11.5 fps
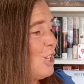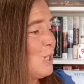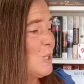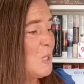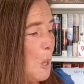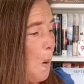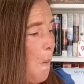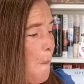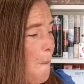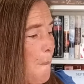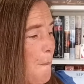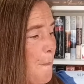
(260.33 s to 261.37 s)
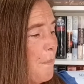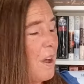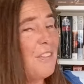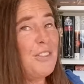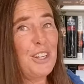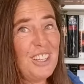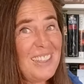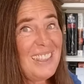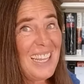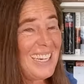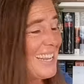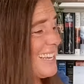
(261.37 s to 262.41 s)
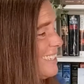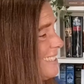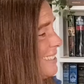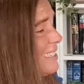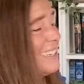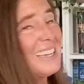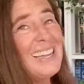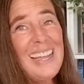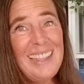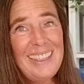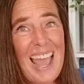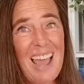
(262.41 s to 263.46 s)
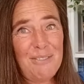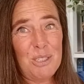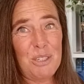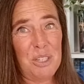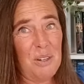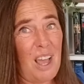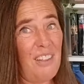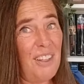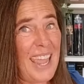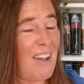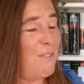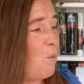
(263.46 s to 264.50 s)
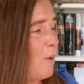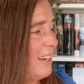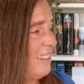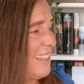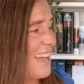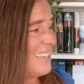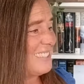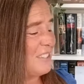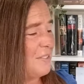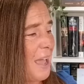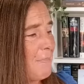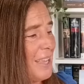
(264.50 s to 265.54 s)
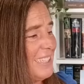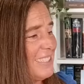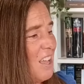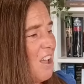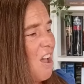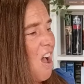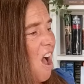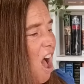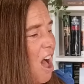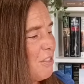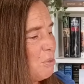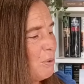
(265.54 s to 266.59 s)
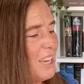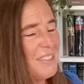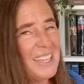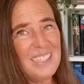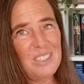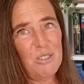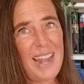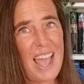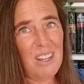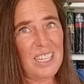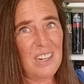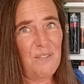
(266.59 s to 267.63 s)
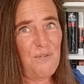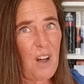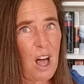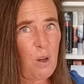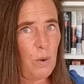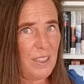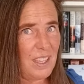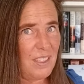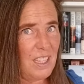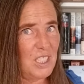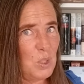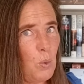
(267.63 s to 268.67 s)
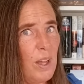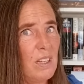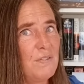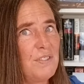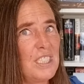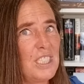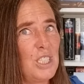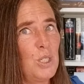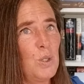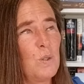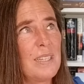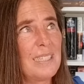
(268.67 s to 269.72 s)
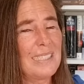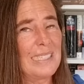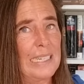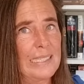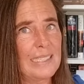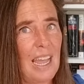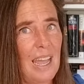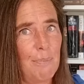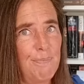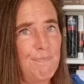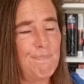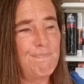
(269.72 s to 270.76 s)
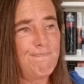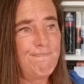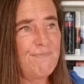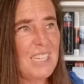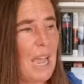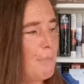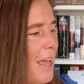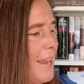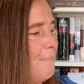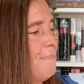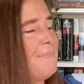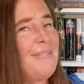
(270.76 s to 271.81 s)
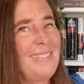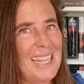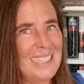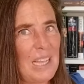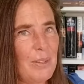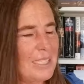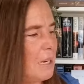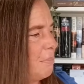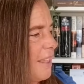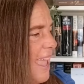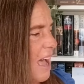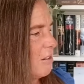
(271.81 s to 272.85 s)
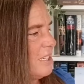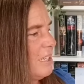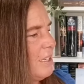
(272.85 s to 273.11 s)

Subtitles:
So the good thing is the afternoon, I only have 1 class. So that means all 3 of these are now going to fall within the 12 to 6 timeline. That's how it's going to play out.